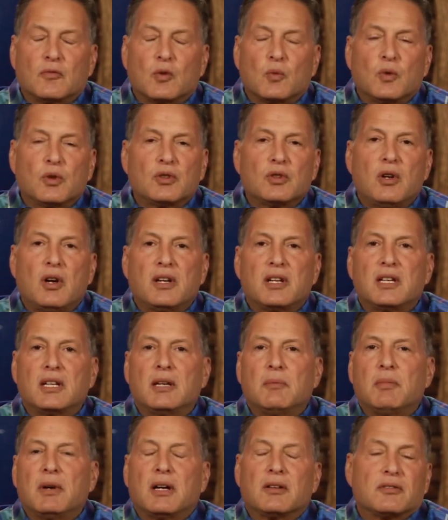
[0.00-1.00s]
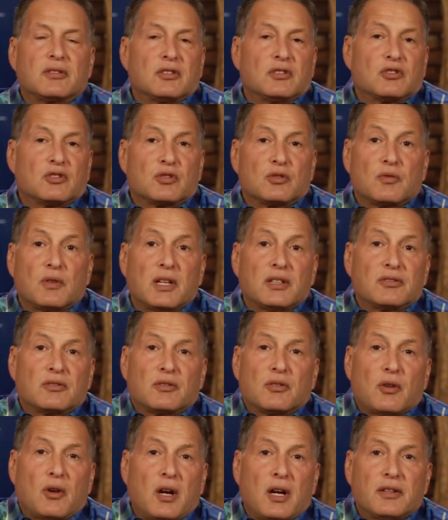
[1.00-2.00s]
We're talking about
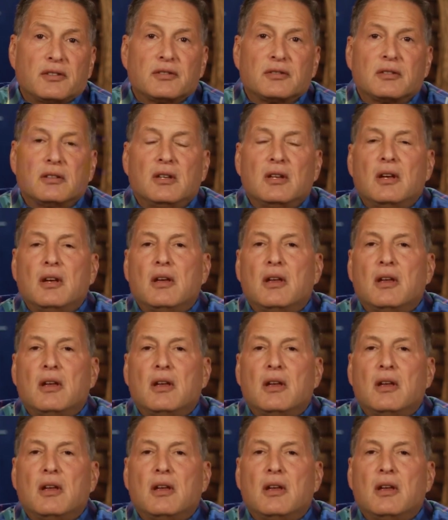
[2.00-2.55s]
distressed thoughts.